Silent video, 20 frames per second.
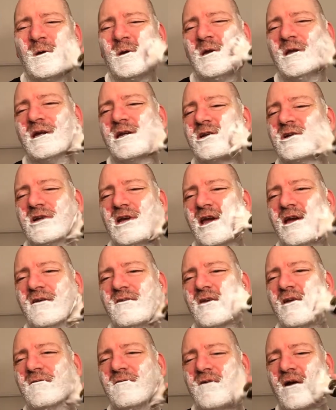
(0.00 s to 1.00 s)
Nick
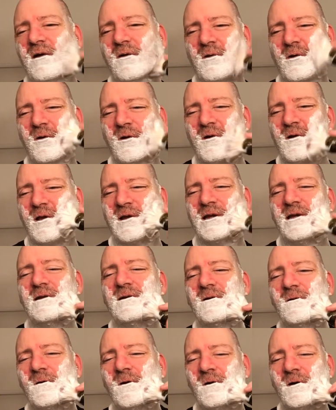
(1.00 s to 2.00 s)
Shaves I found early
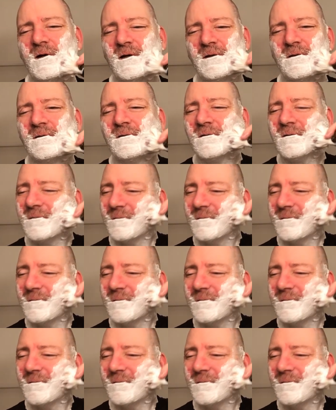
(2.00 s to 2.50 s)
on.